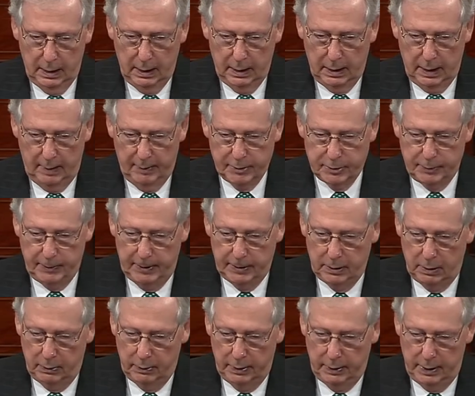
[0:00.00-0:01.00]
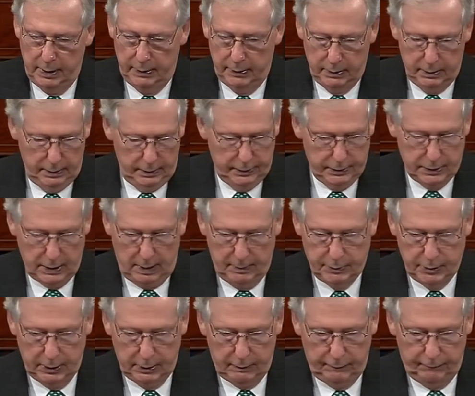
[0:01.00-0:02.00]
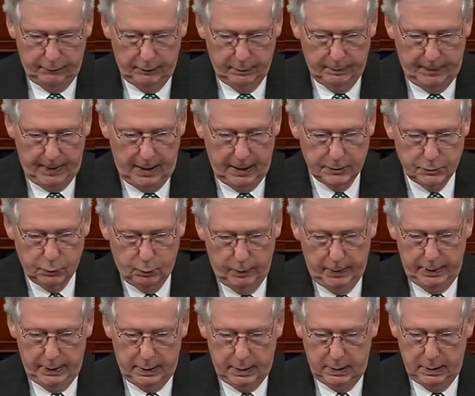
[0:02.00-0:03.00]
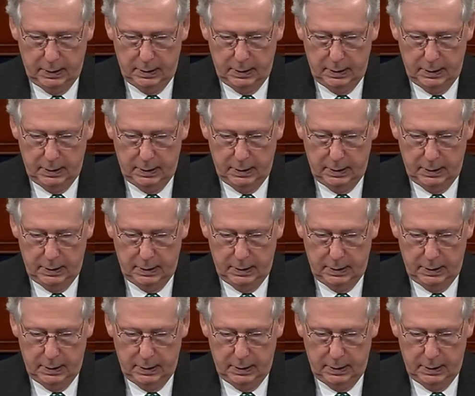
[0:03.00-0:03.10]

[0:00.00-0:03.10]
Now, Mr. President, on another subject, for the past week,